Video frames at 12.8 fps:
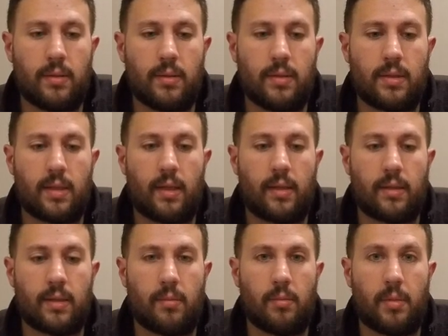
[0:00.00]
sending
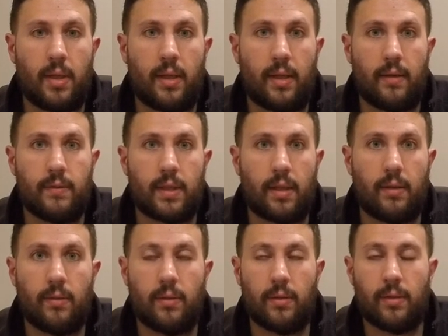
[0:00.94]
some of my knives
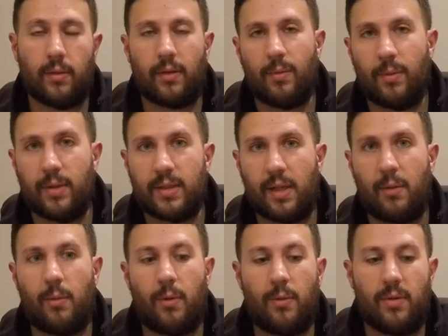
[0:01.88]
out. The only ones I
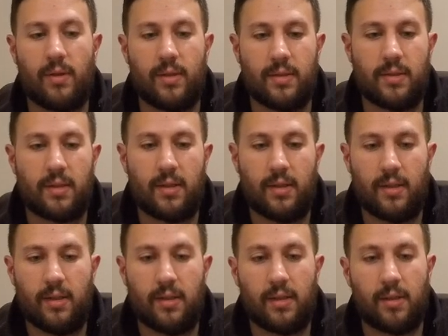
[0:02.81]
won't is
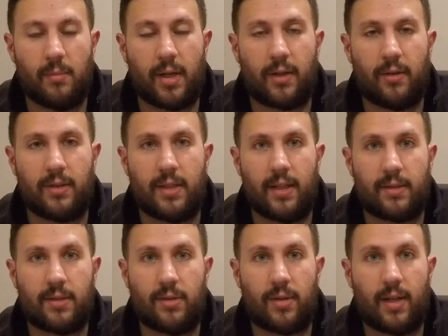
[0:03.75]
the Microtech
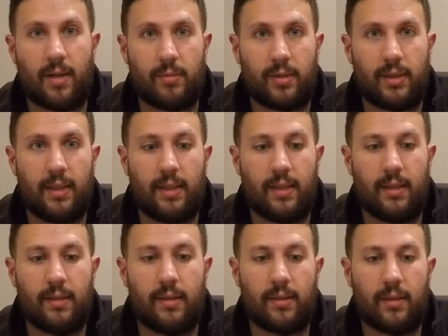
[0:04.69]
Silicon Elite
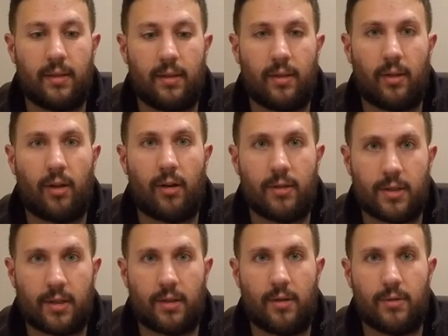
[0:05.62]
and the large
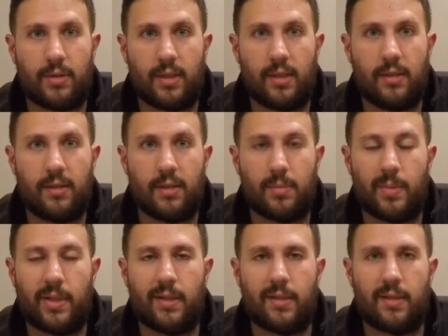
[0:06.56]
and cozy, just
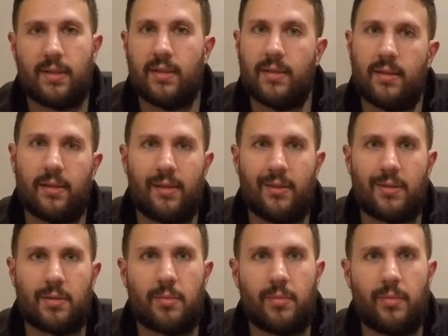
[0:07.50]
because those
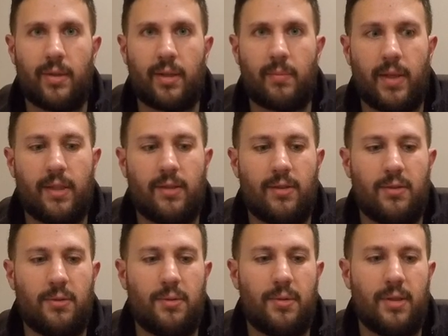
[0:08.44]
are like my
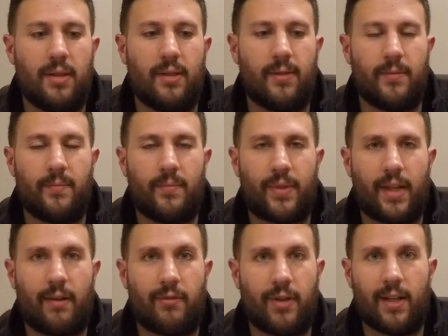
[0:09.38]
two
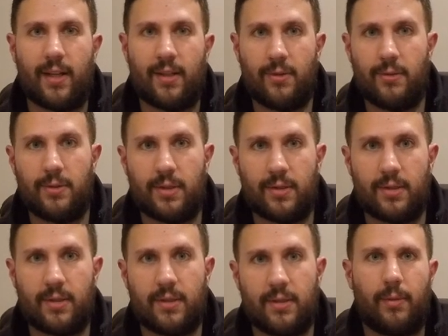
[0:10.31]
everyday
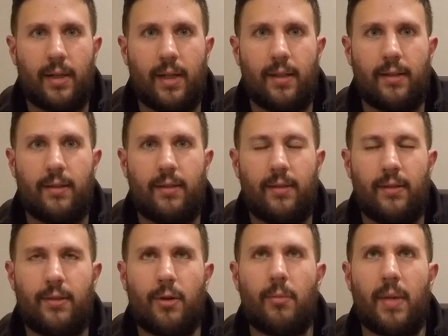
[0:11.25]
users. I
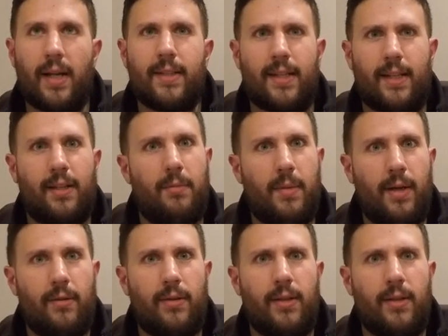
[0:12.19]
don't mind sending them out.